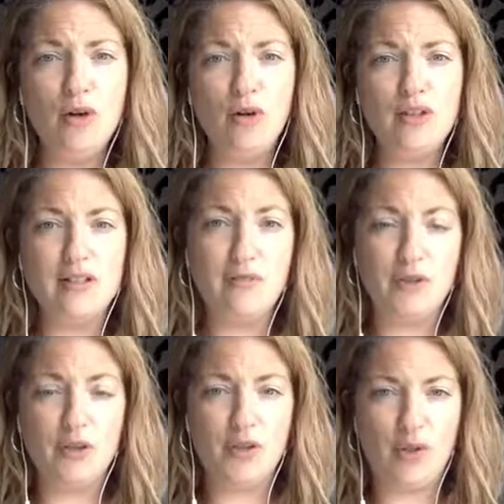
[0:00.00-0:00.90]
Or does it
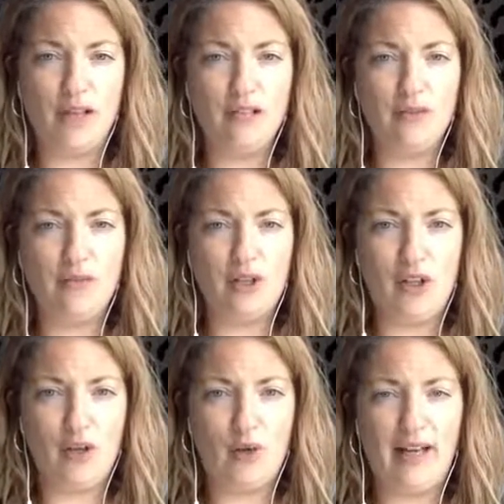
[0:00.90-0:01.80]
feel contracting for
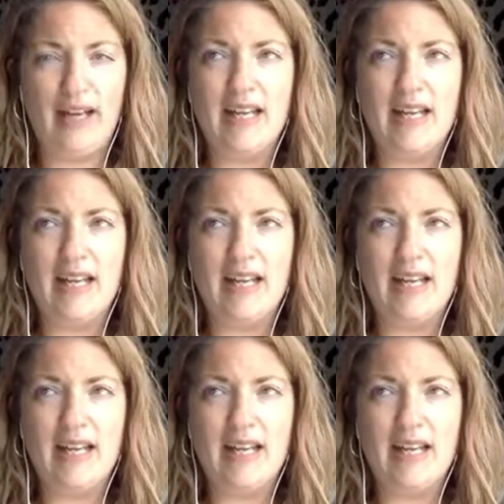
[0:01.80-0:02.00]
you? Like,